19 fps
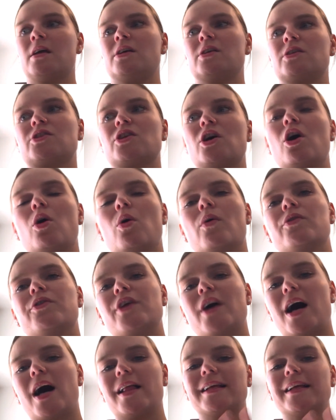So
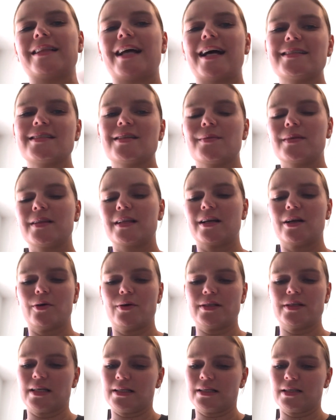like, that's something that I
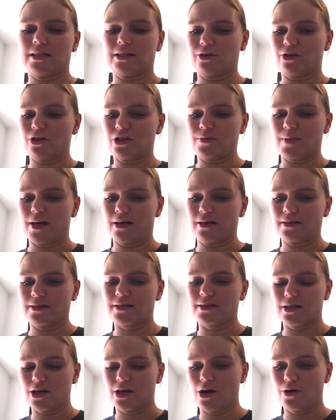always like to encourage parents
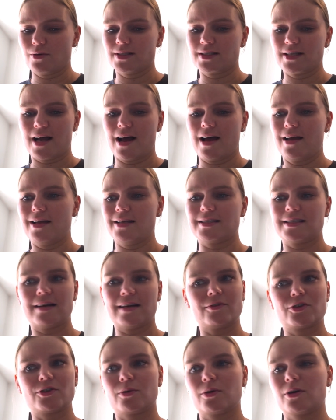to know is that it's
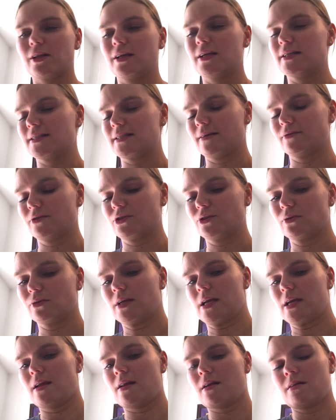never too early. It's never too
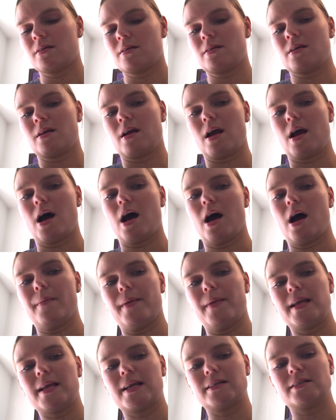late.
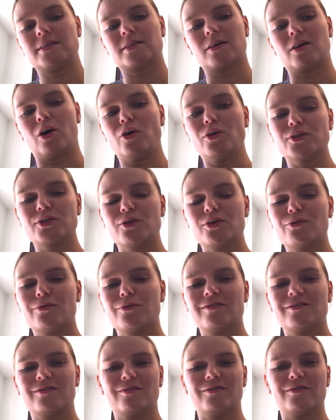And also
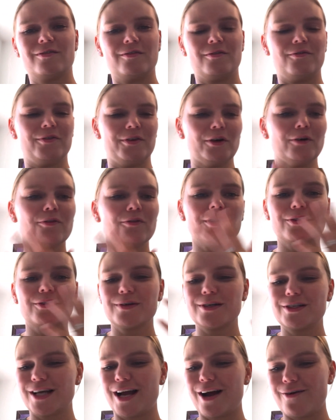feel free to
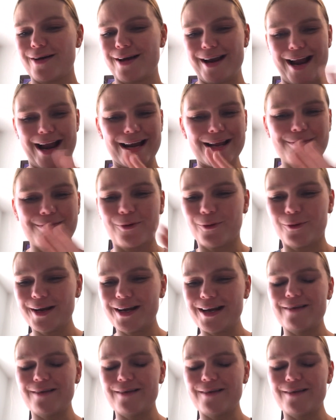reach out at any point.